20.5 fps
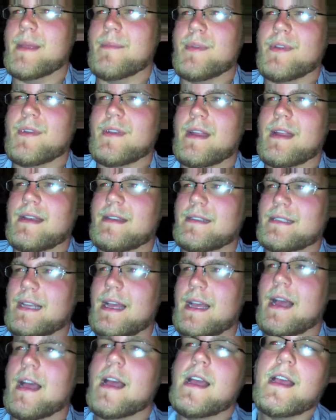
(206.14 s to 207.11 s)
paper and
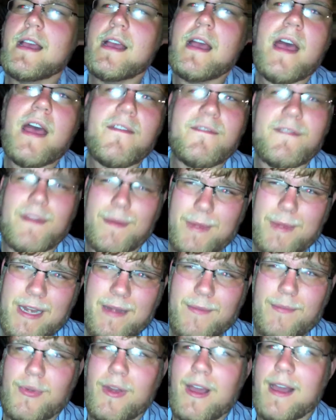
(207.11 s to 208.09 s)

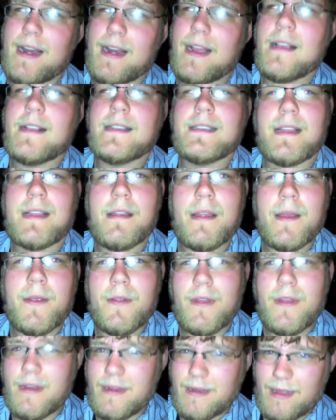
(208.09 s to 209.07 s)
feminine products that they
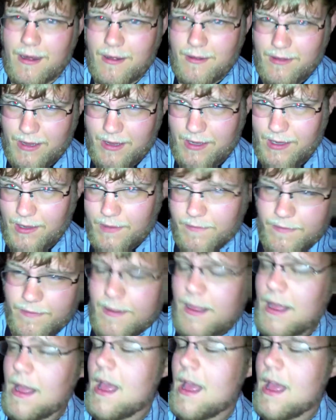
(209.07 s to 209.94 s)
were in dire need of.